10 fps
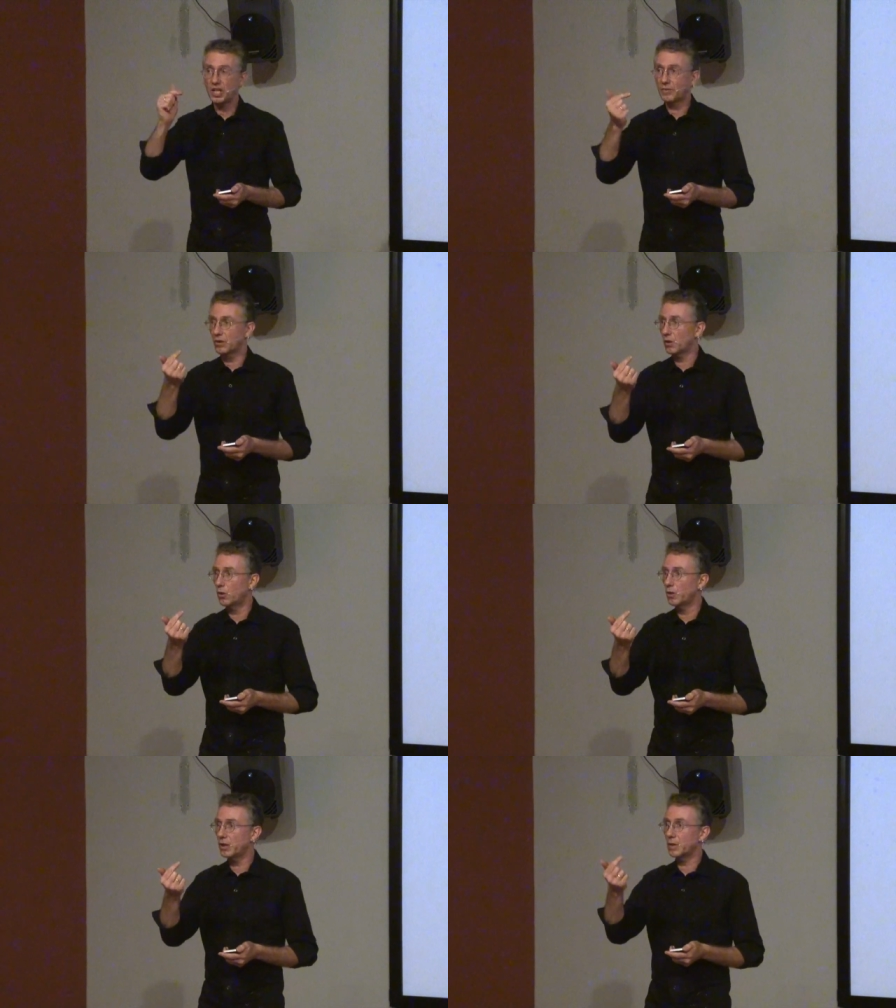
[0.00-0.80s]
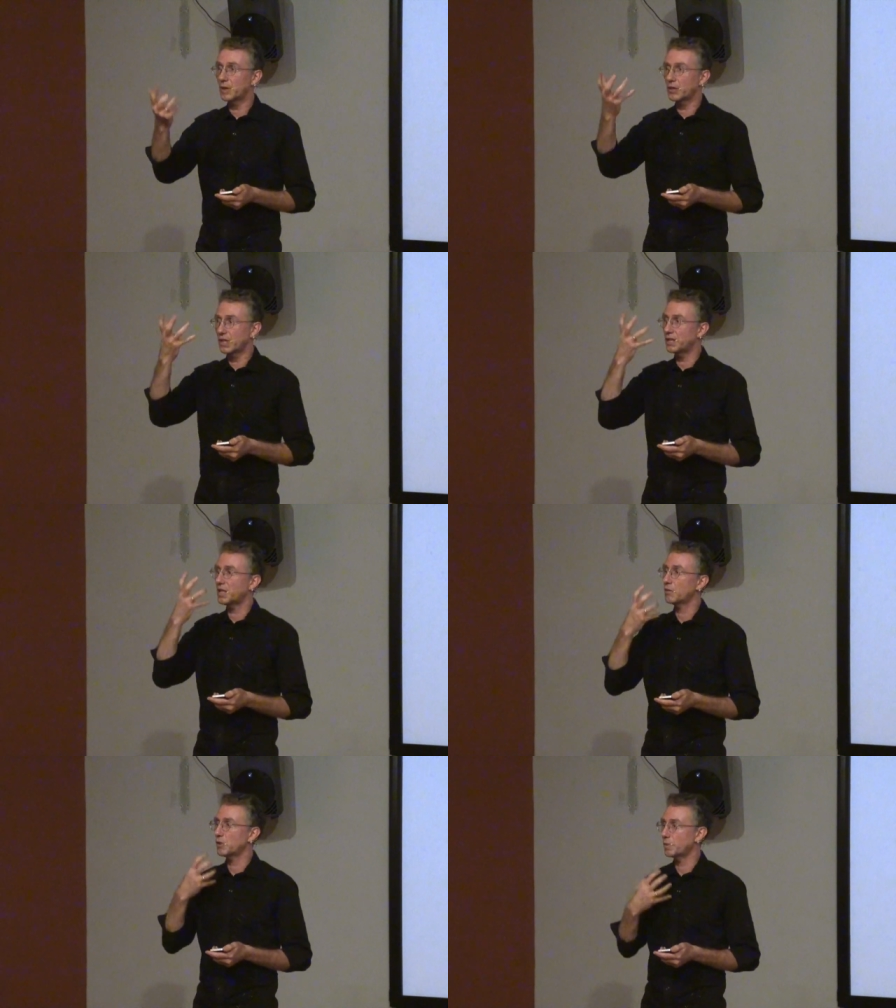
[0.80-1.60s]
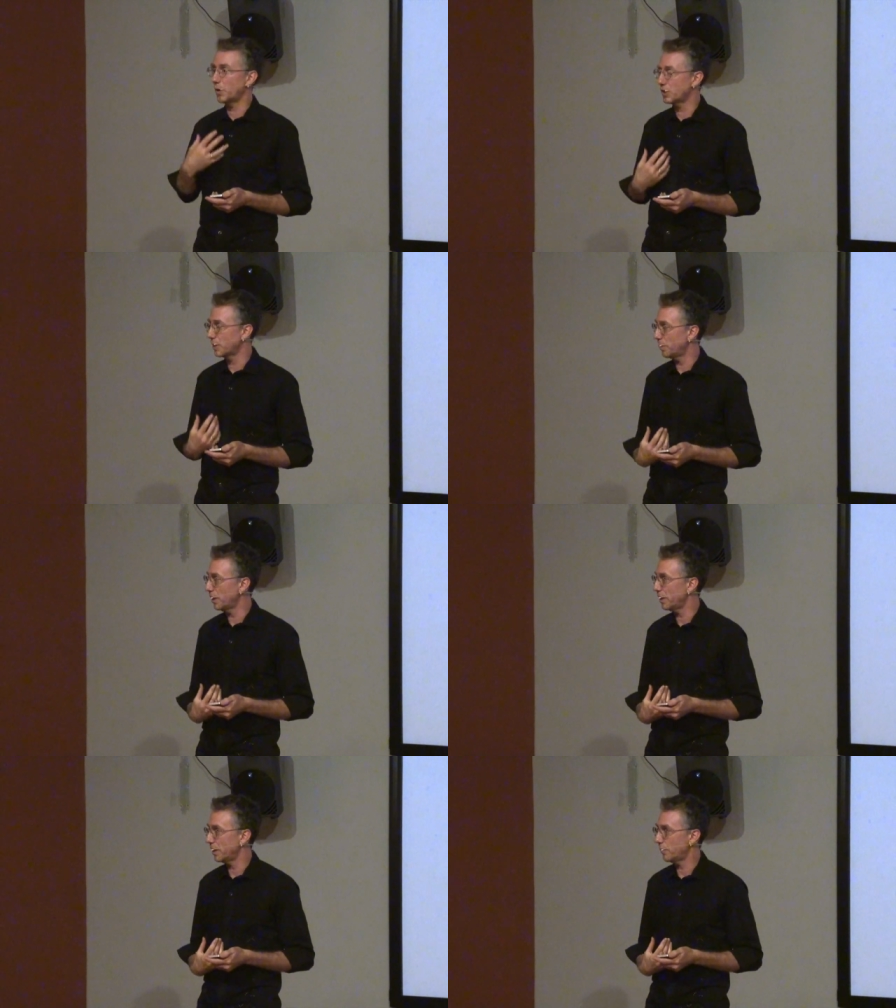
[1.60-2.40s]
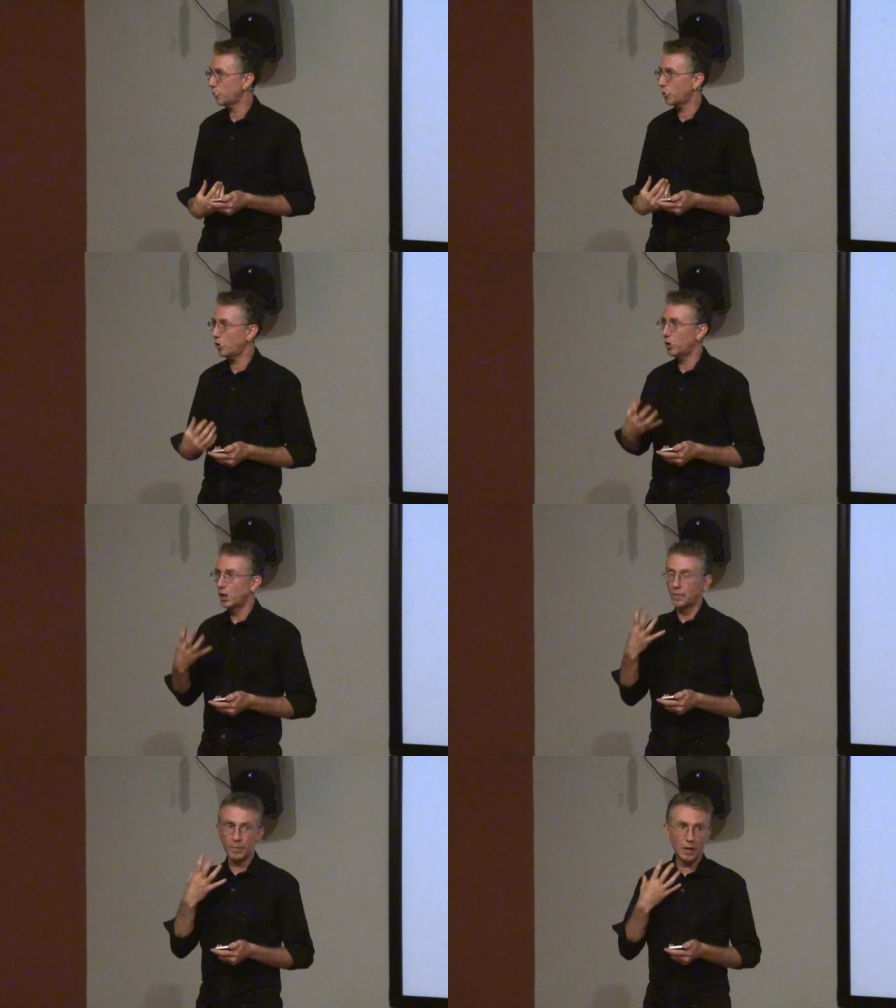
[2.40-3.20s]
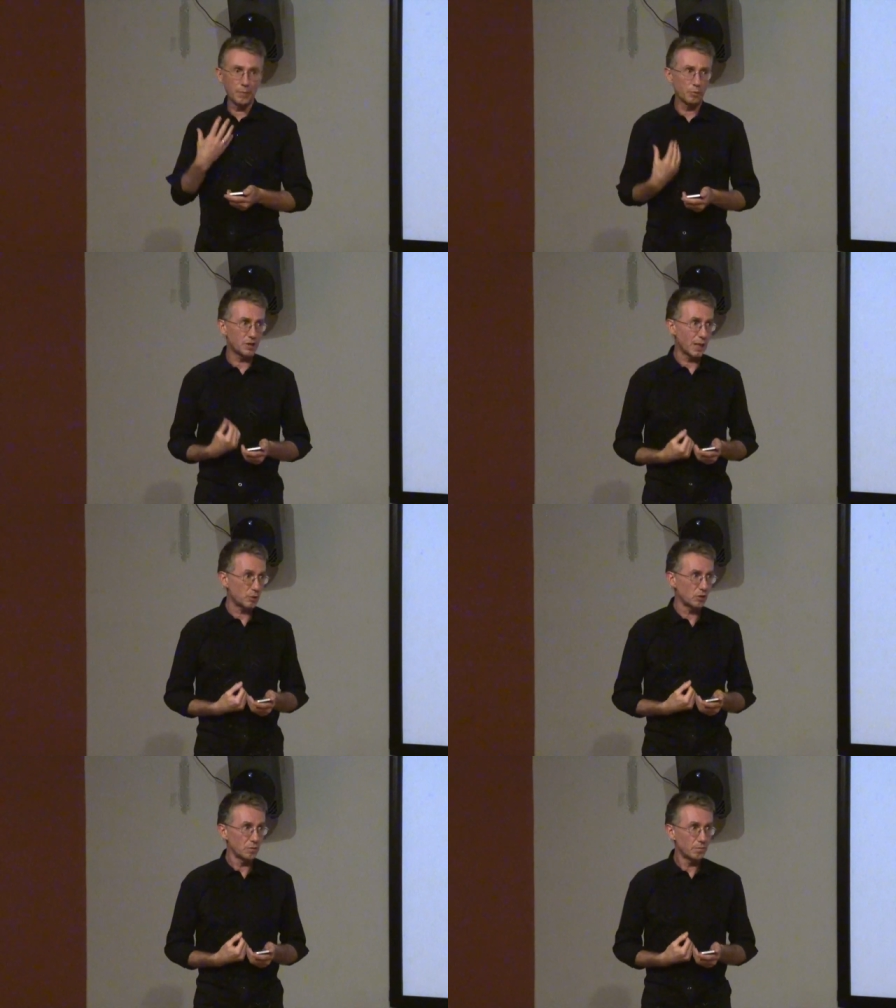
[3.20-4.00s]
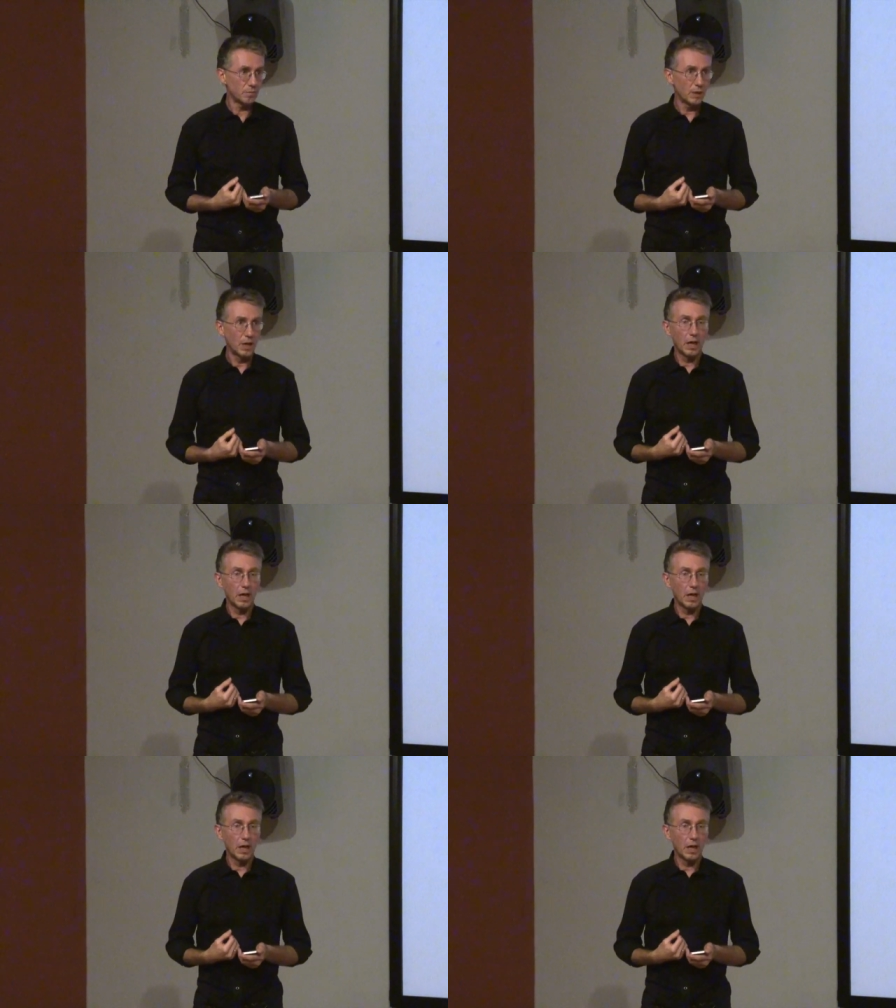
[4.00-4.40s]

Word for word: I shift the whole thing because I take responsibility for my perception